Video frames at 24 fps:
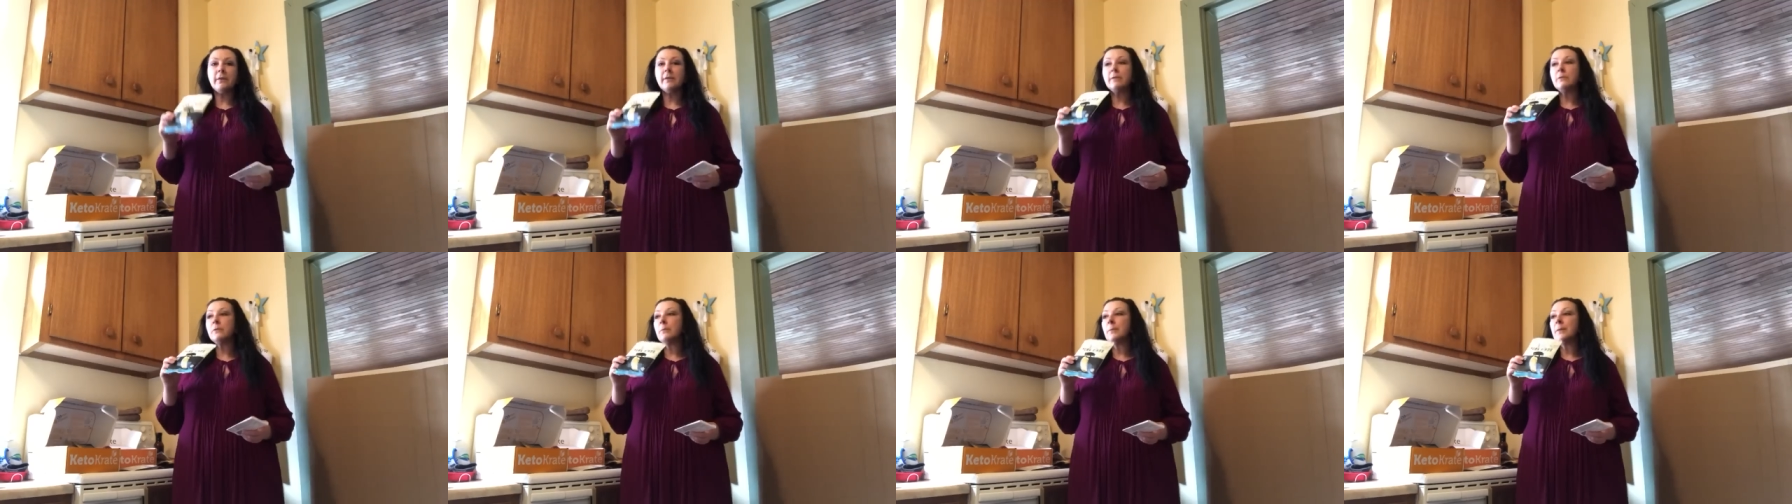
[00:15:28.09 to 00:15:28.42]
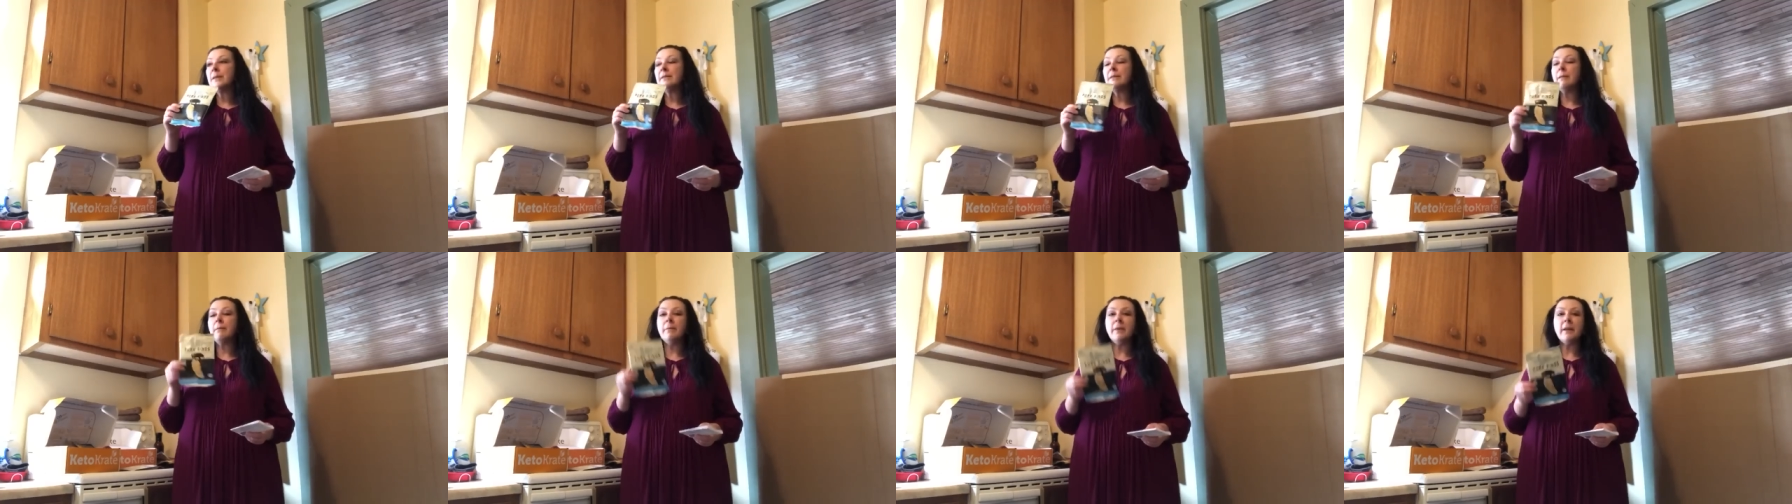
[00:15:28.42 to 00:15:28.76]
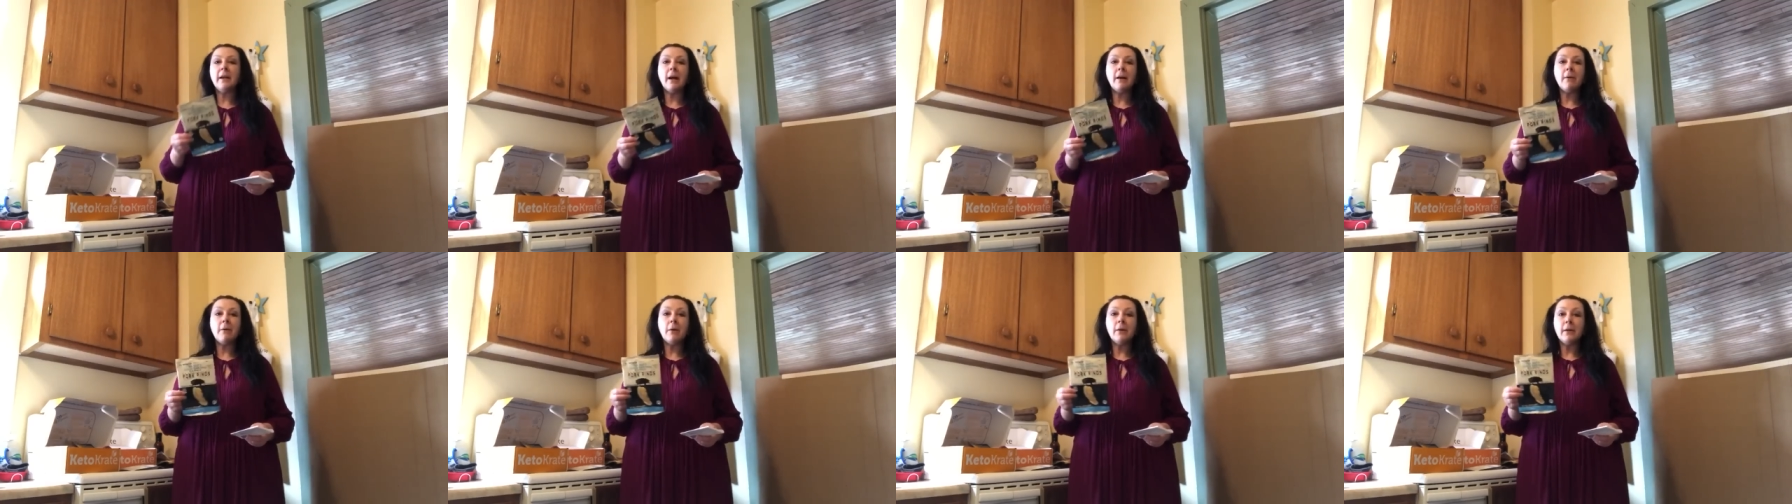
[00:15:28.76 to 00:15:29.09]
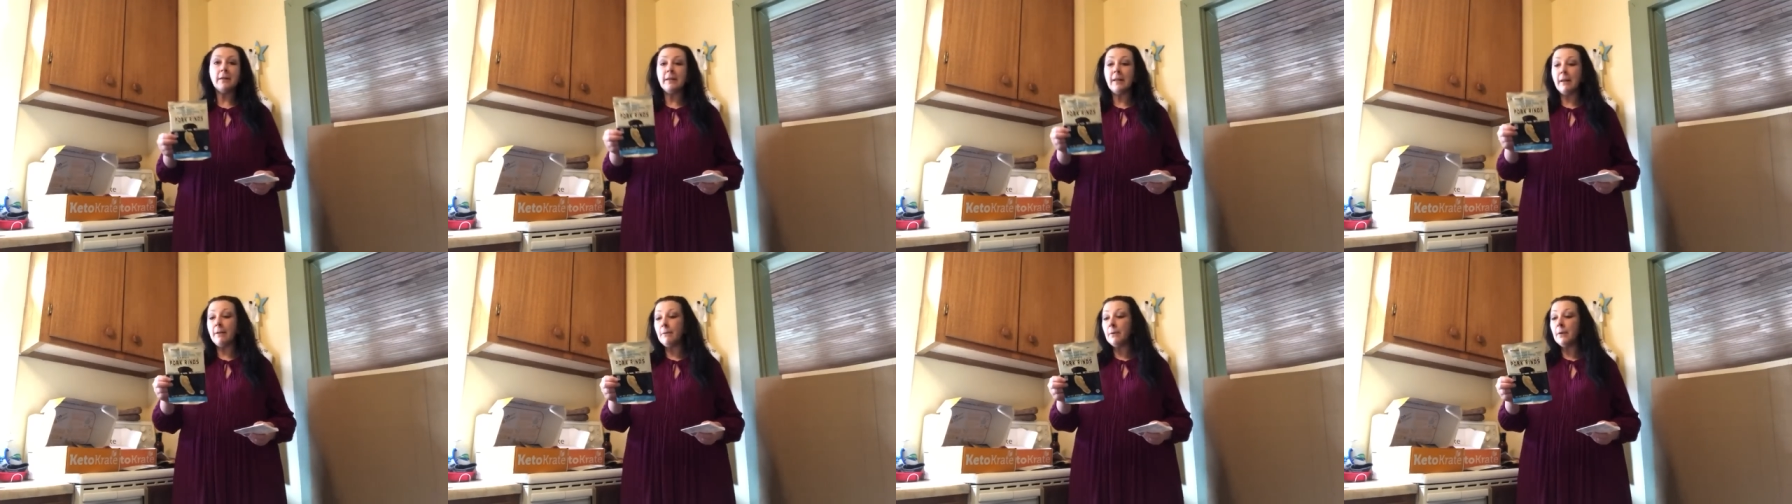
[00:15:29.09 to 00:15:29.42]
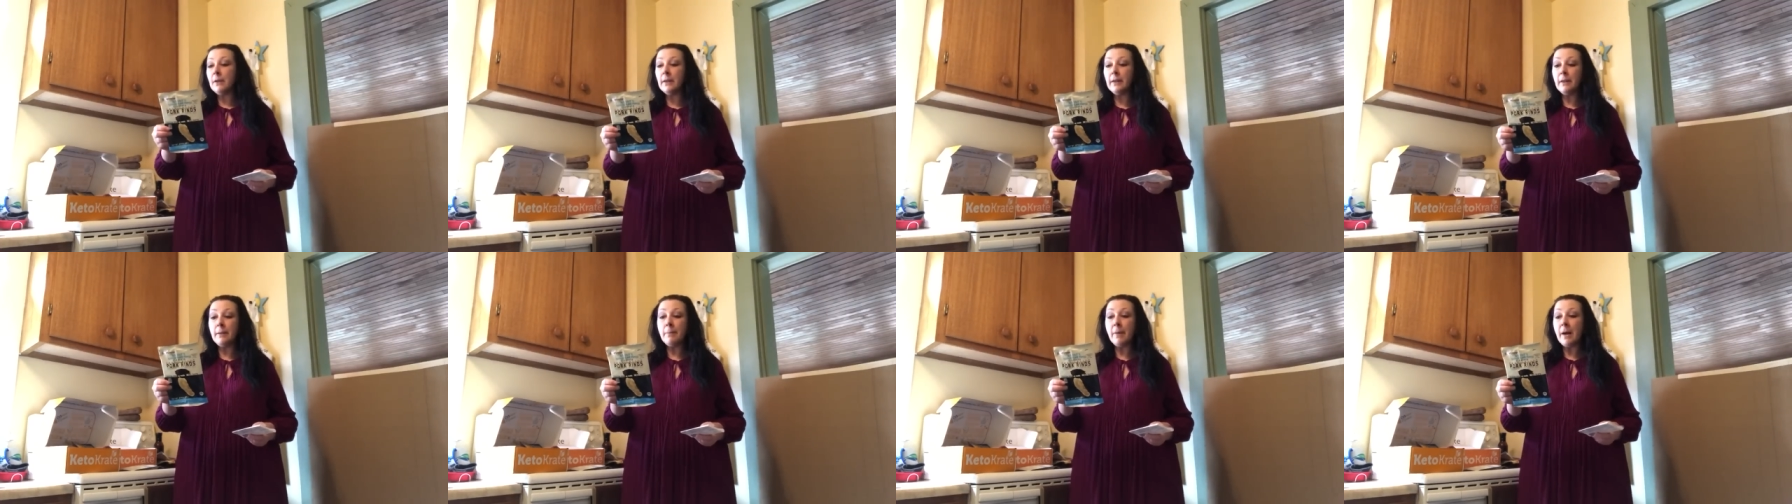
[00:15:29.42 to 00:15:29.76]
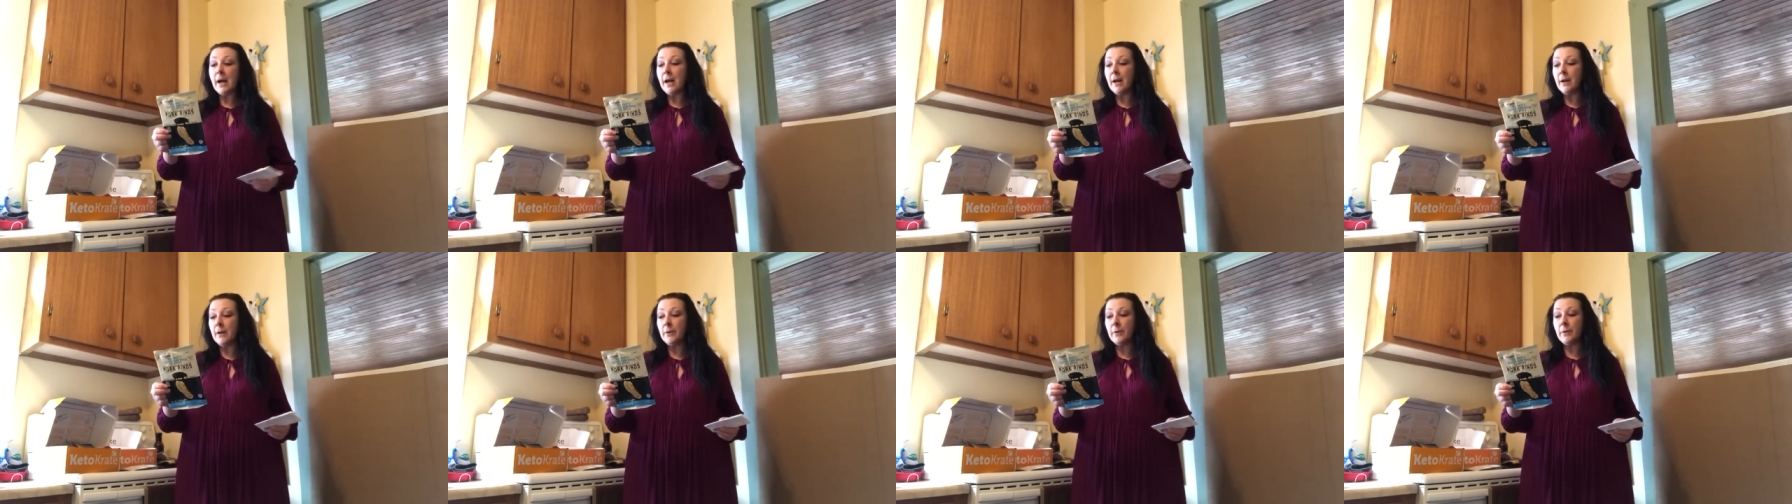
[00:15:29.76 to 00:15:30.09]
This would be something I would definitely
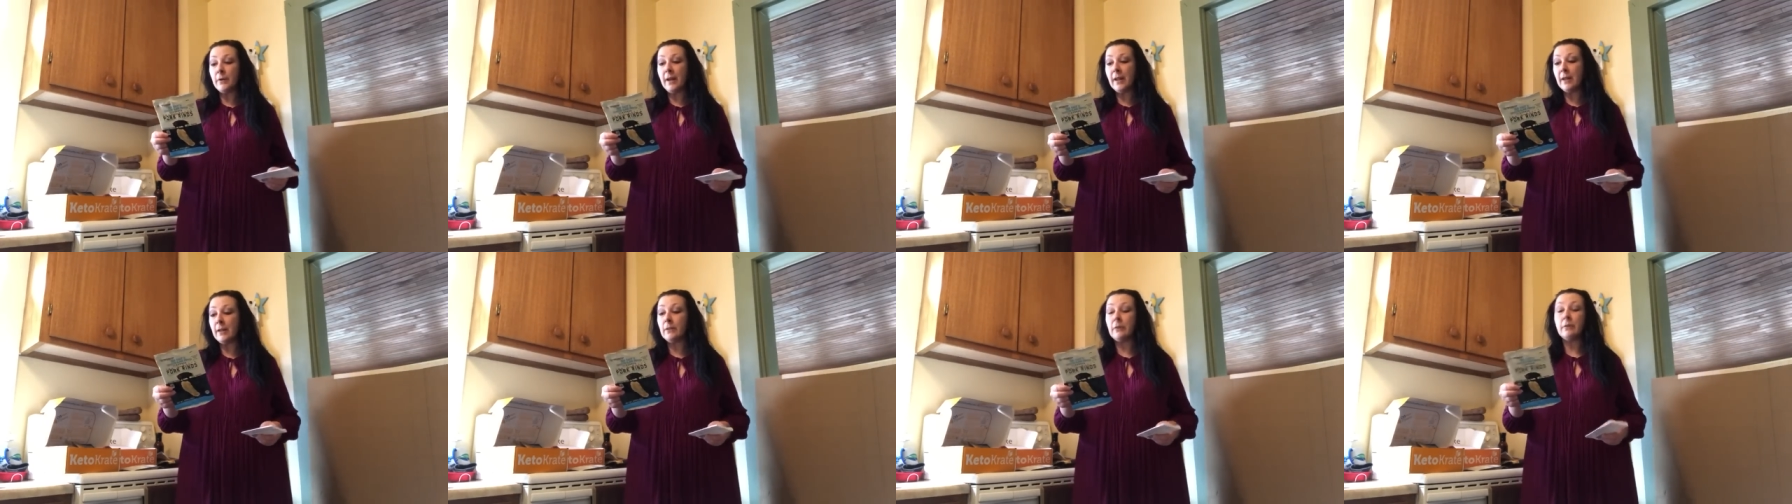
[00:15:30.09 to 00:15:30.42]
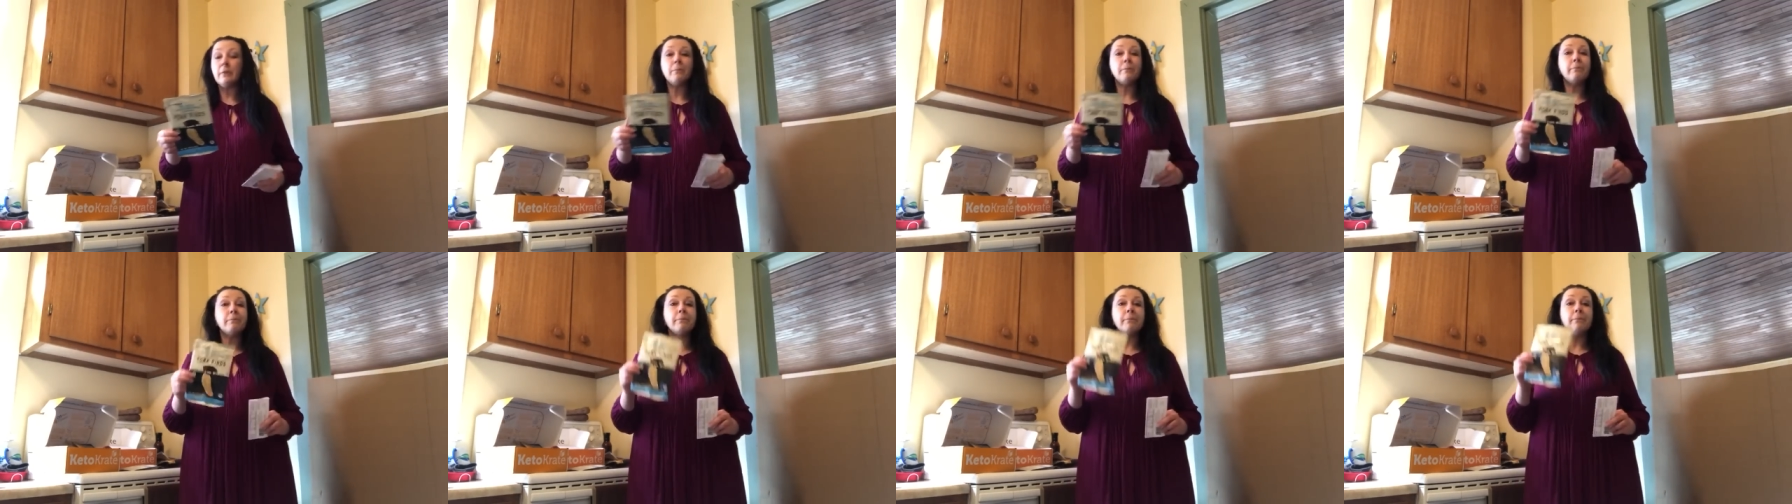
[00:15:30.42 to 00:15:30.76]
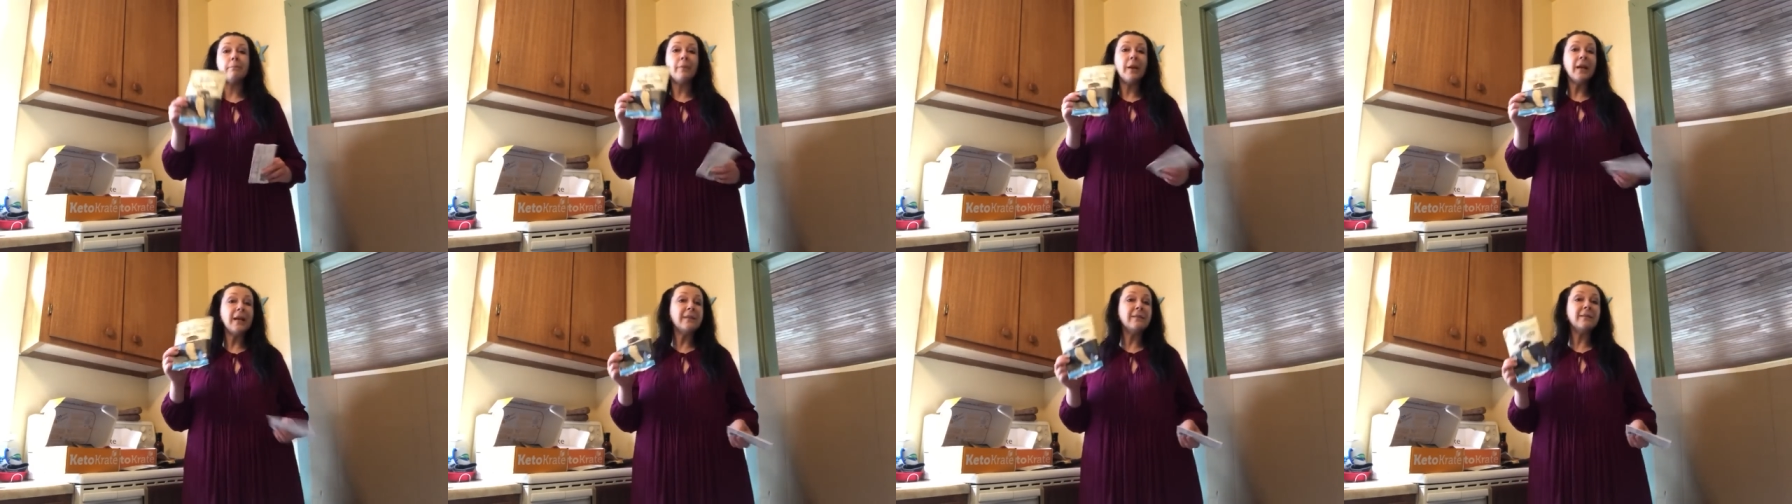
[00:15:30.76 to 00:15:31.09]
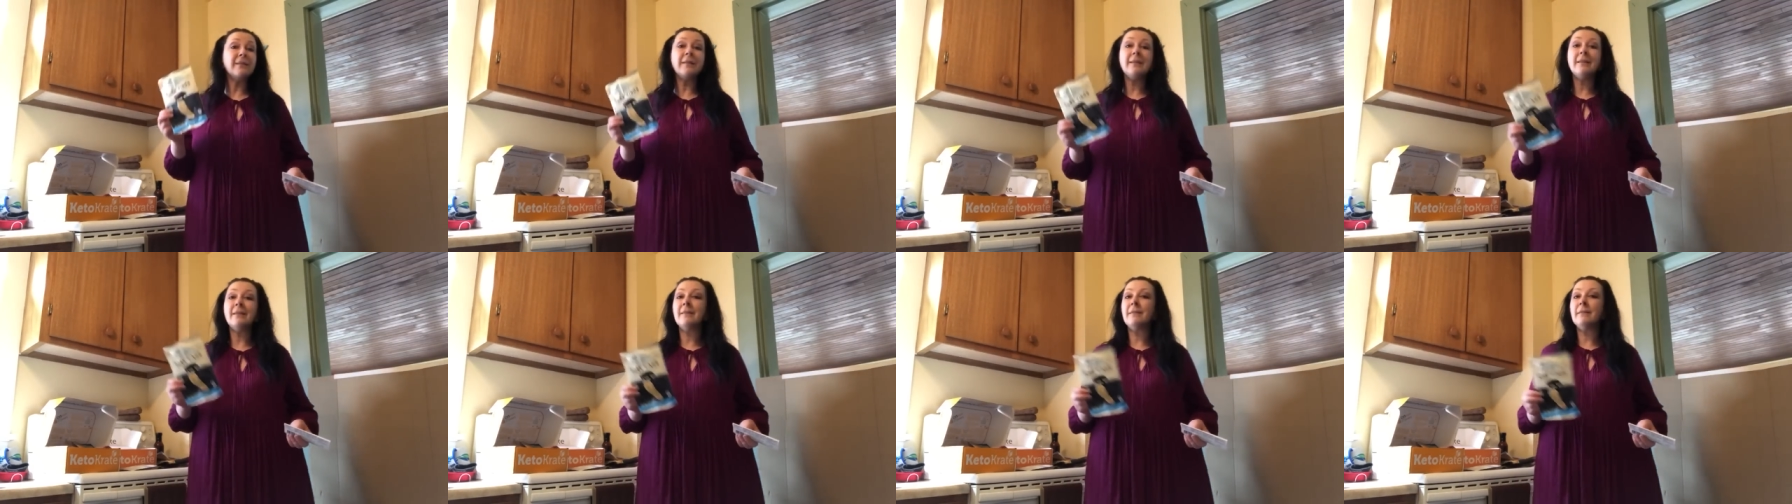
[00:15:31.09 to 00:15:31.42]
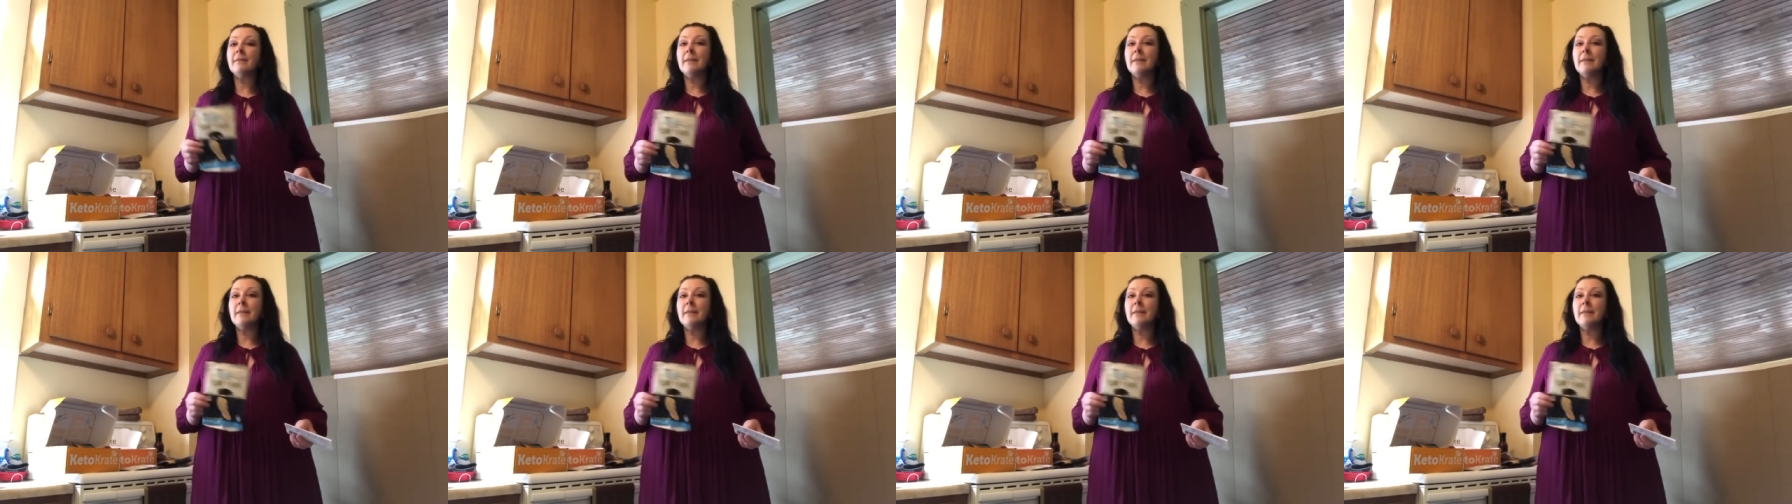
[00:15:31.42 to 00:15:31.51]
buy on a regular basis.